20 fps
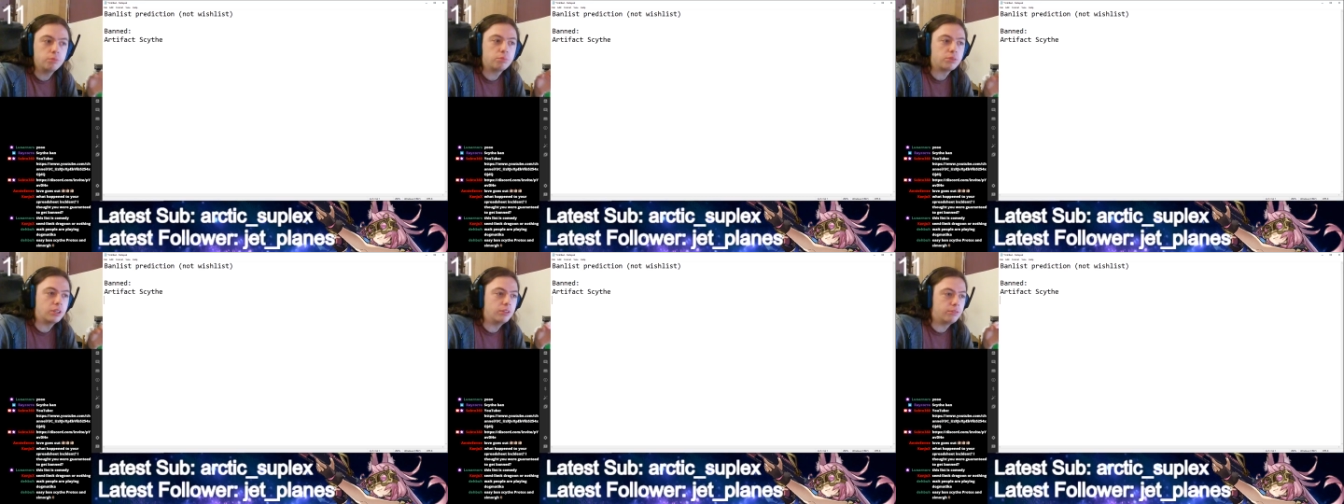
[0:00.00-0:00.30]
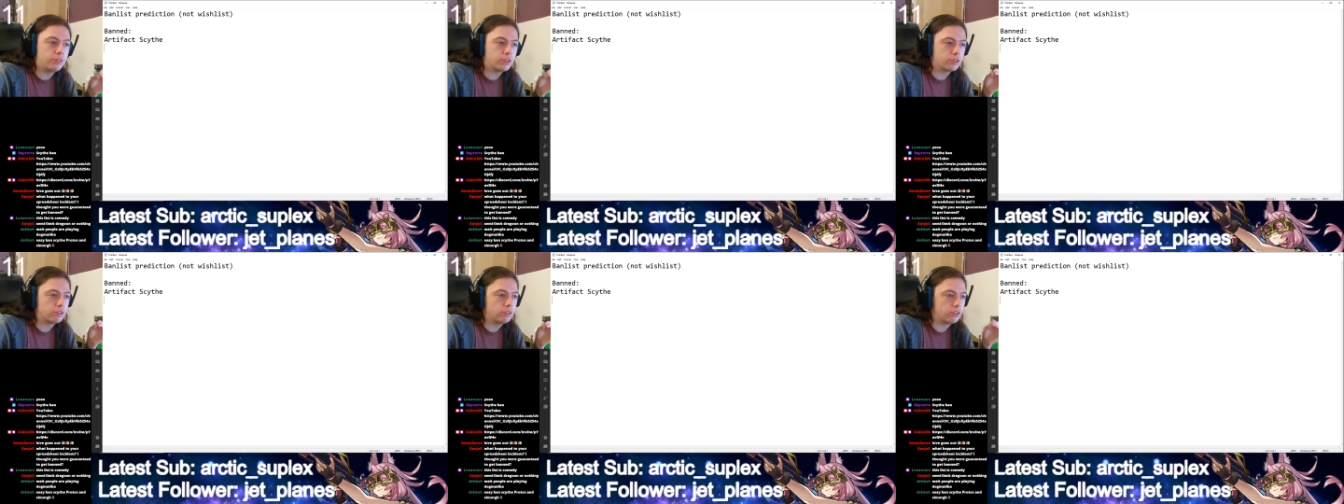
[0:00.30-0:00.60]
Brave
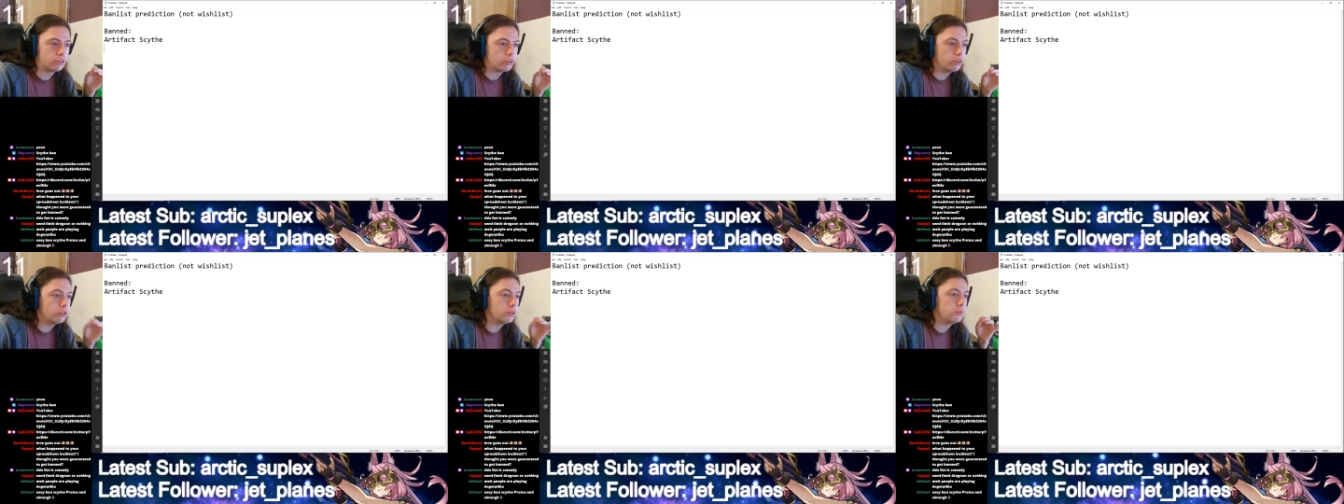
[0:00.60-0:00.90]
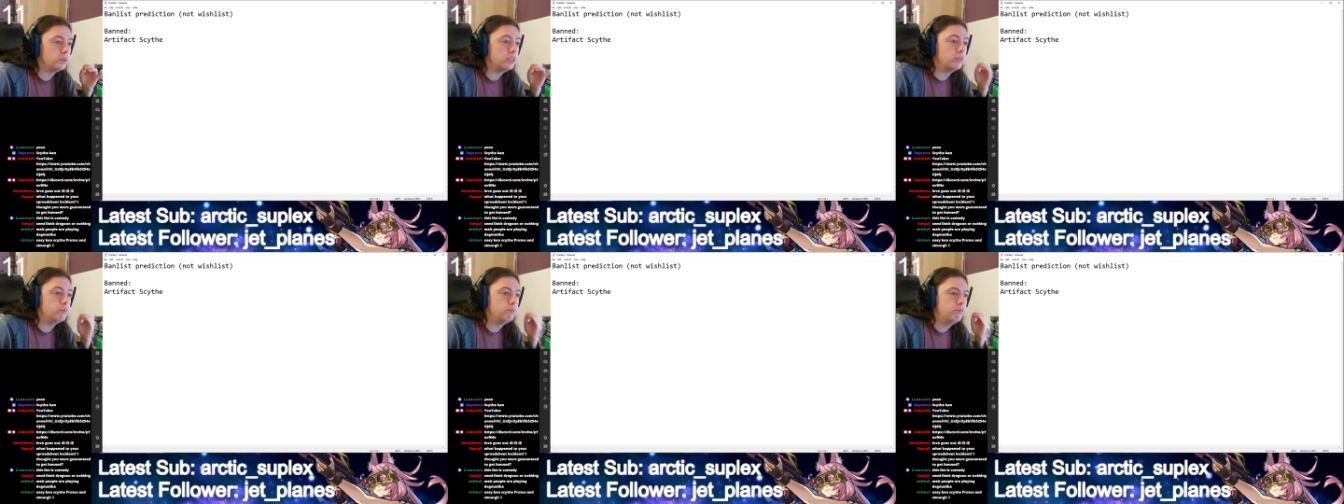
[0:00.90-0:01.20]
Token is going to
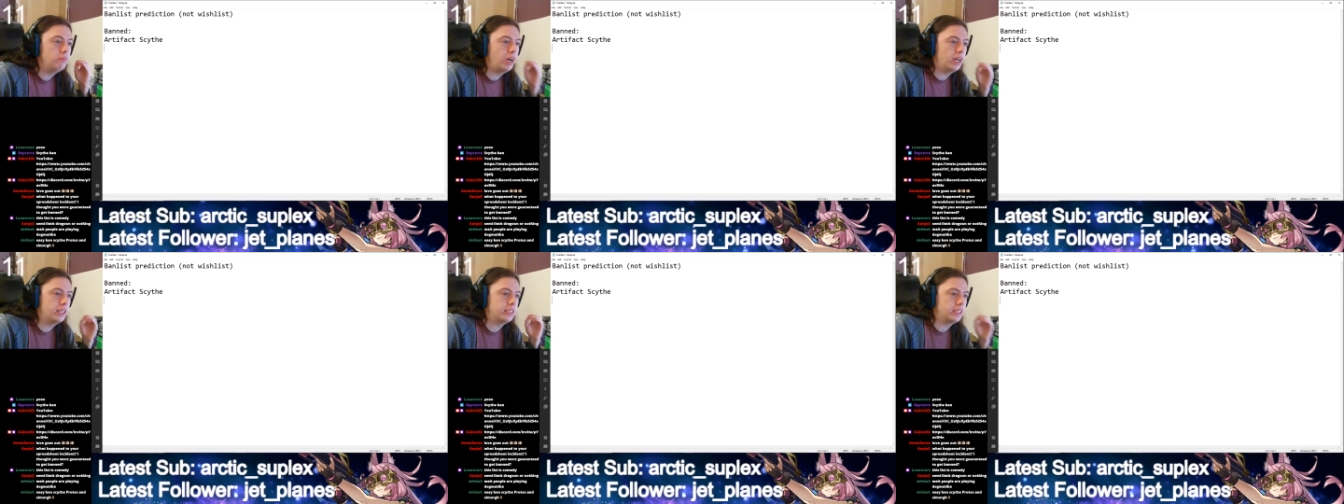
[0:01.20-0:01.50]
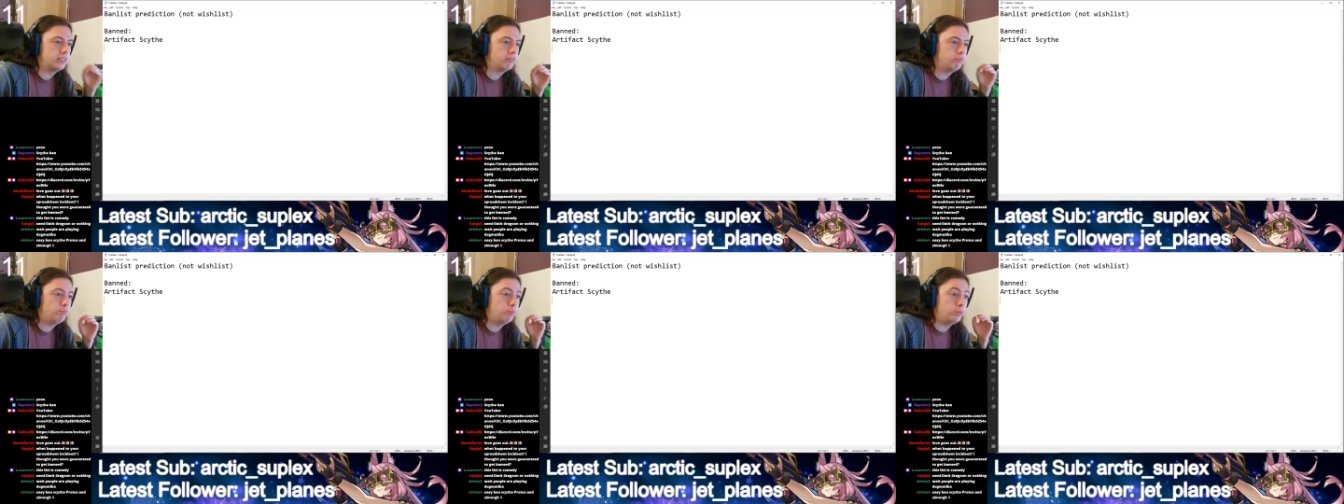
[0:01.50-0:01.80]
be a
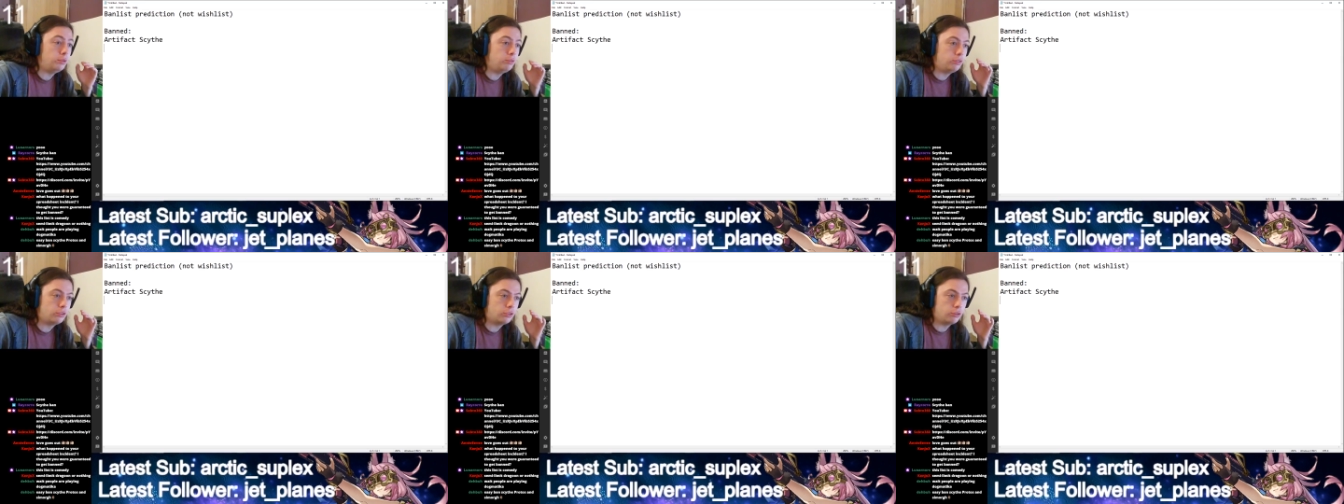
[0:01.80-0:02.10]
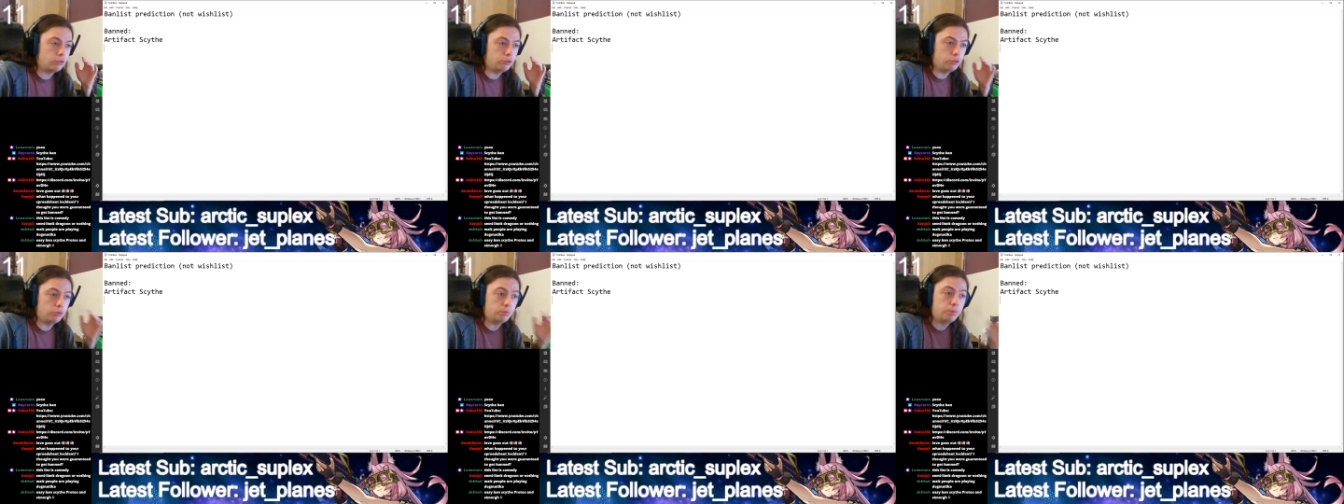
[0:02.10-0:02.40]
massive boost
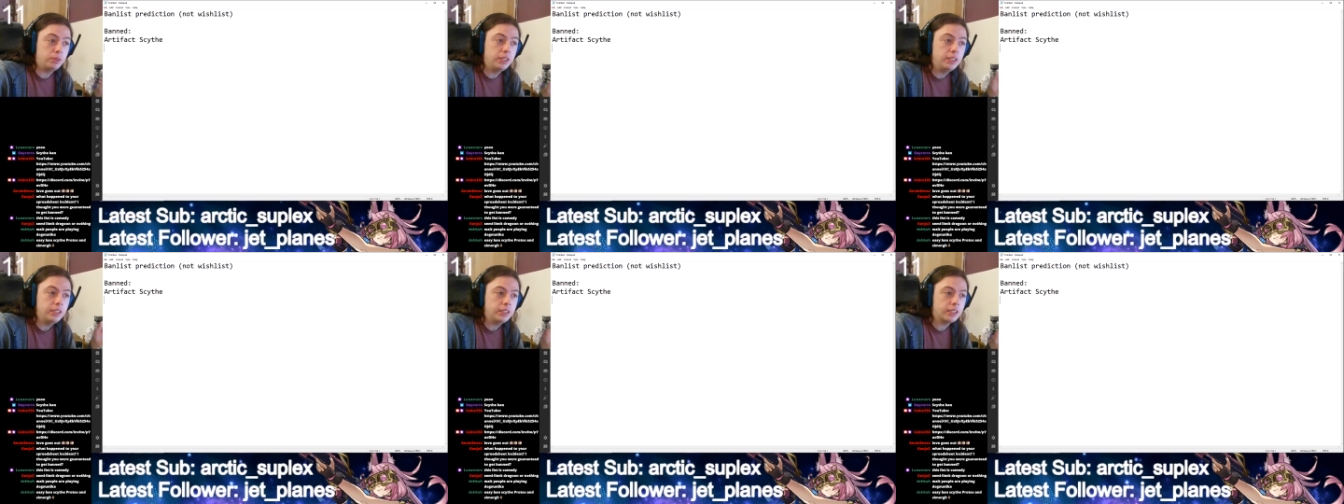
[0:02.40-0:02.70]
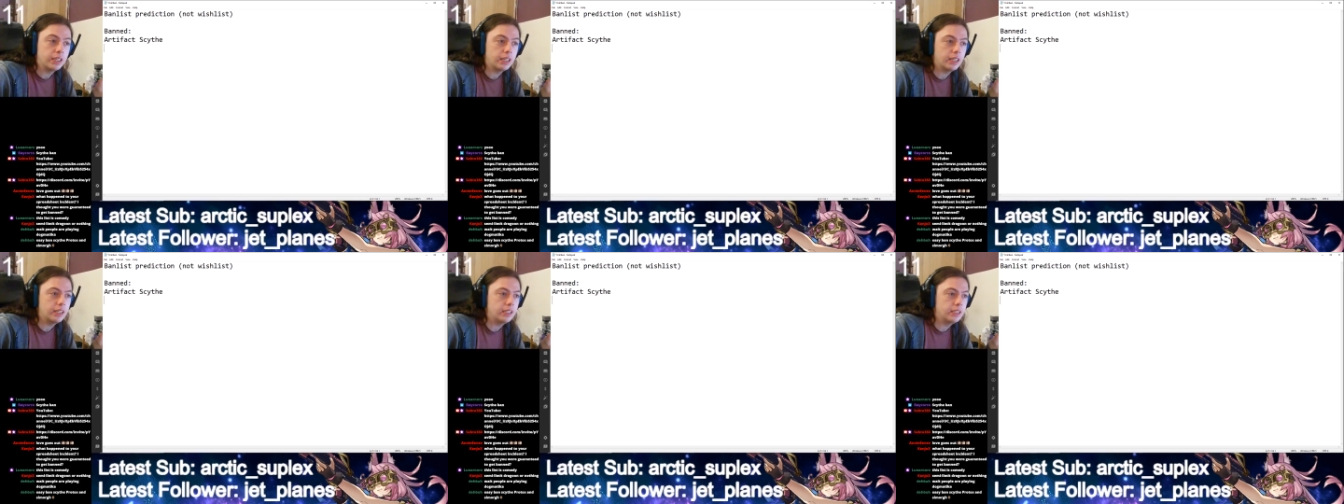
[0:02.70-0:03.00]
to
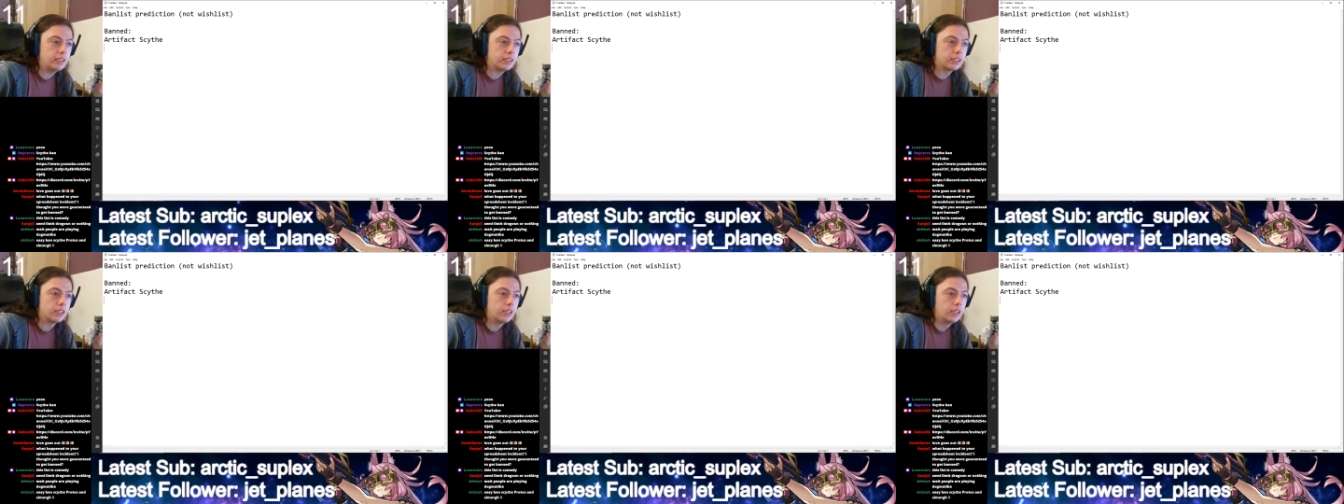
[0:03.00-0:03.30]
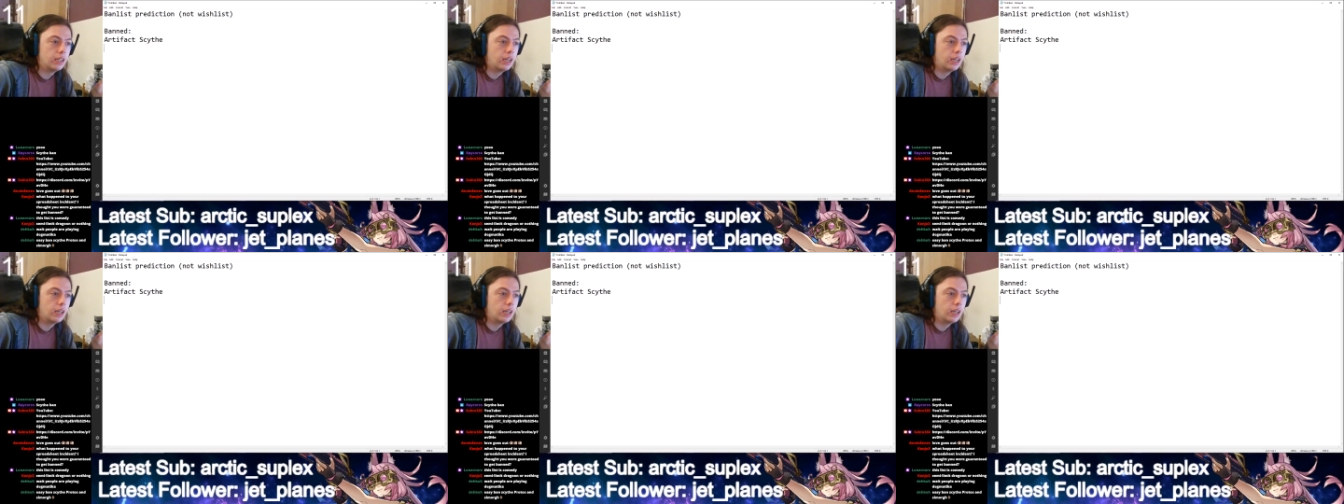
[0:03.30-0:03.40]
PKs,